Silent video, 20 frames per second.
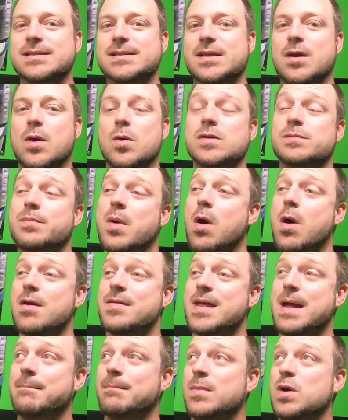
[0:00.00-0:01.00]
So as part
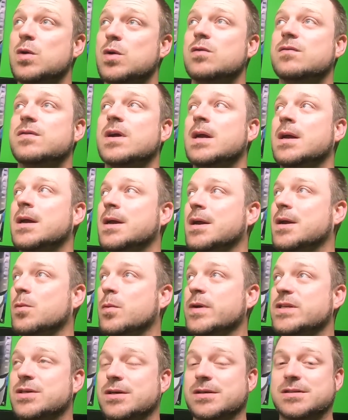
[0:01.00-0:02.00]
of that move,
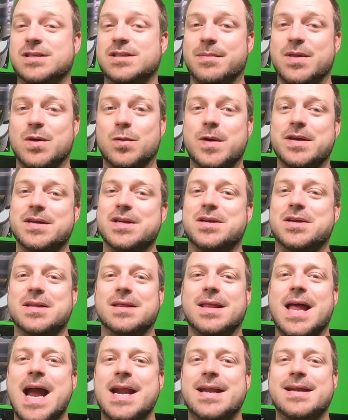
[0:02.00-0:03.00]
we took some of the really
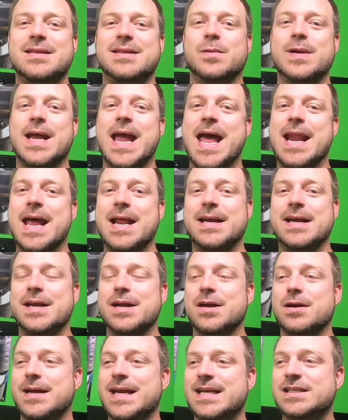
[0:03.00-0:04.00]
good lighting that we had out of here.